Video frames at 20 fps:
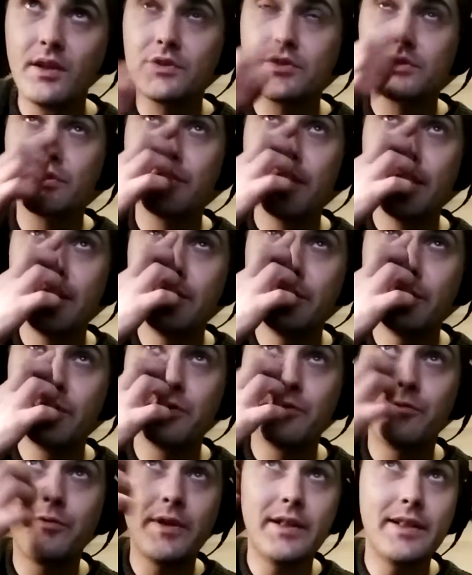So then you
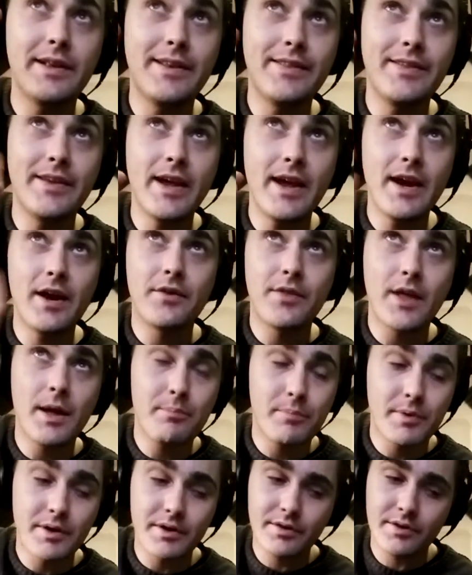can feel it in the air.
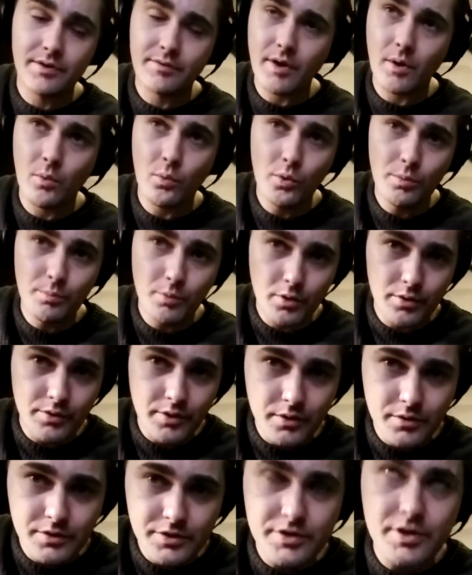That bit, you've got one more of
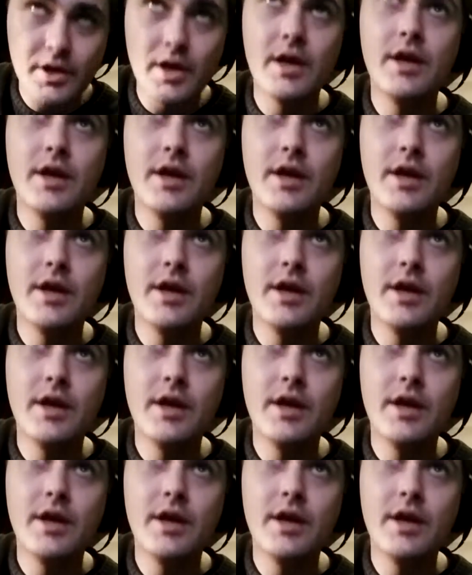those.